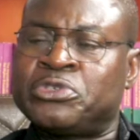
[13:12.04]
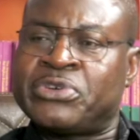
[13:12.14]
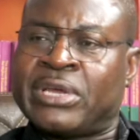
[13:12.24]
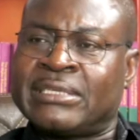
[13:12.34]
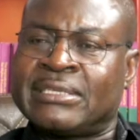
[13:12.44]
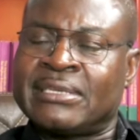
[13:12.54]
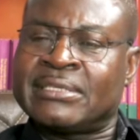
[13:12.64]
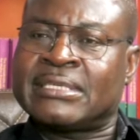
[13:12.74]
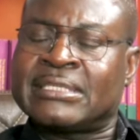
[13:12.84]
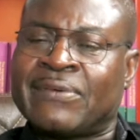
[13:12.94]
trade, these
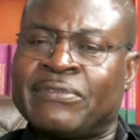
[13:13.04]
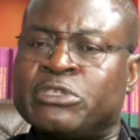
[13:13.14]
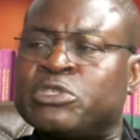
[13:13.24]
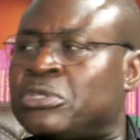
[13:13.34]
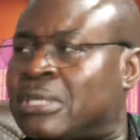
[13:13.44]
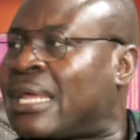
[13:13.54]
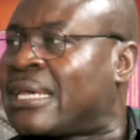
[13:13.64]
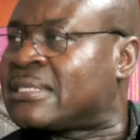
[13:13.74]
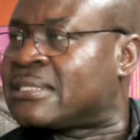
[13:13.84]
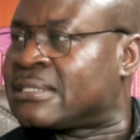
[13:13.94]
things have been
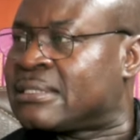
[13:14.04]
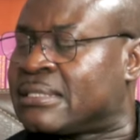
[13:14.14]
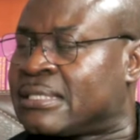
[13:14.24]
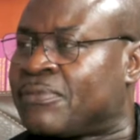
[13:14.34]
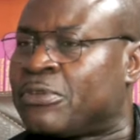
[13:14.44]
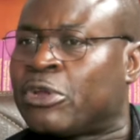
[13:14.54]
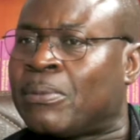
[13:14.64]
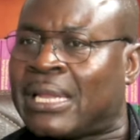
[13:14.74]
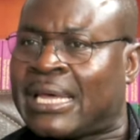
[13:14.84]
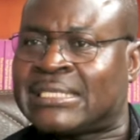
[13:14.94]
socialized. They've been
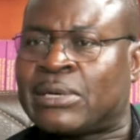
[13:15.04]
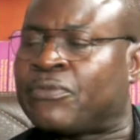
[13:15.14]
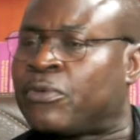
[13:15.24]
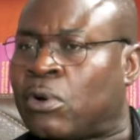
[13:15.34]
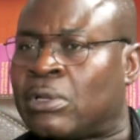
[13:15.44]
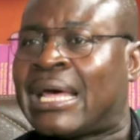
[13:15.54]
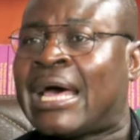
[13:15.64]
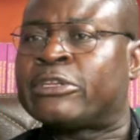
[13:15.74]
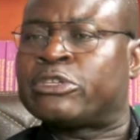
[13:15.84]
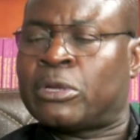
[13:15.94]
normalized that we've all
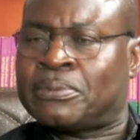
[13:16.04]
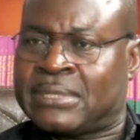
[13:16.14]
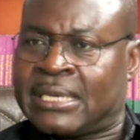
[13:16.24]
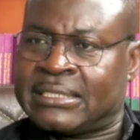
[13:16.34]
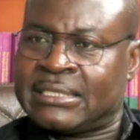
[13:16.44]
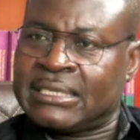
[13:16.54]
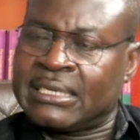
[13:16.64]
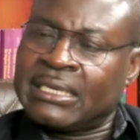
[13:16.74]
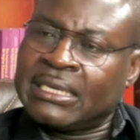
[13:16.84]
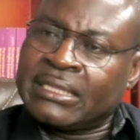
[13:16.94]
adopted
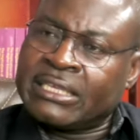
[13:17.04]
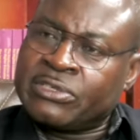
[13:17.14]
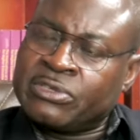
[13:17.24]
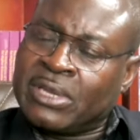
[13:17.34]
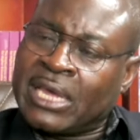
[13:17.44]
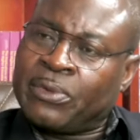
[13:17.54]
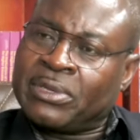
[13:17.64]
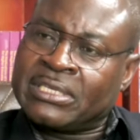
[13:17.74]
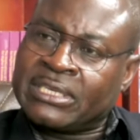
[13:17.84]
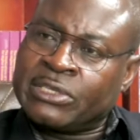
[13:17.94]
these new
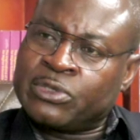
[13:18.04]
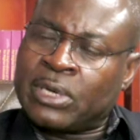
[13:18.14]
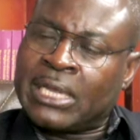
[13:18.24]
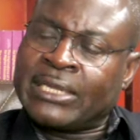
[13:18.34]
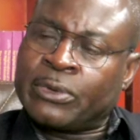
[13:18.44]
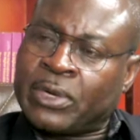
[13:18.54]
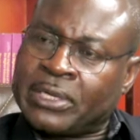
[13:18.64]
languages into our lingua.